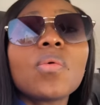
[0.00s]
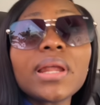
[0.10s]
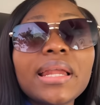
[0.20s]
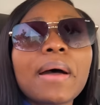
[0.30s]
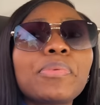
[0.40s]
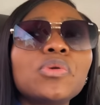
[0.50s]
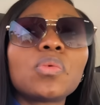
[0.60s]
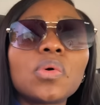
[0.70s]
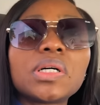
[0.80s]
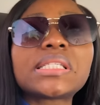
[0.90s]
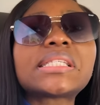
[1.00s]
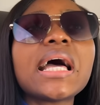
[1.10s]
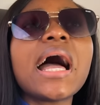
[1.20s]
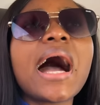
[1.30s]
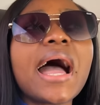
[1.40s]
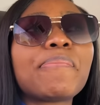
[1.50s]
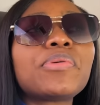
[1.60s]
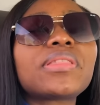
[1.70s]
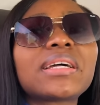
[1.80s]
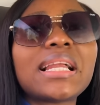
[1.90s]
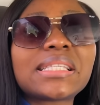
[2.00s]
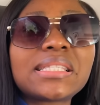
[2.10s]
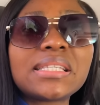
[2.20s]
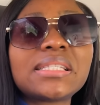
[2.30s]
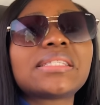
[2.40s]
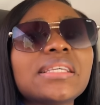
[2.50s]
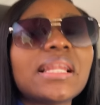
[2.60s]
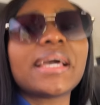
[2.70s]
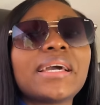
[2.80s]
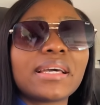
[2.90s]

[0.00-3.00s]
What had happened was I had put the glasses like